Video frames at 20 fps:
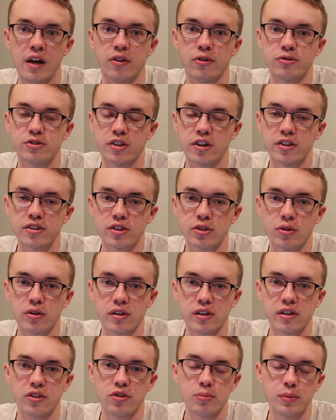And there's also a
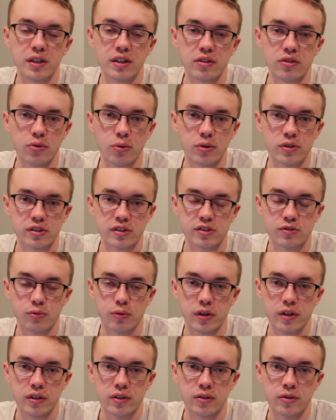little bit of noise as
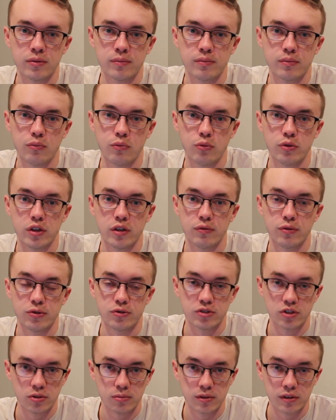well whenever you're
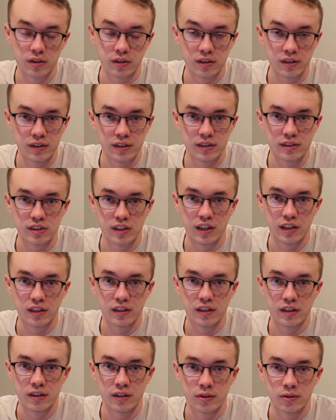zooming the lens in
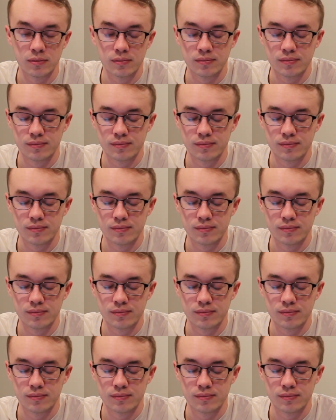and out.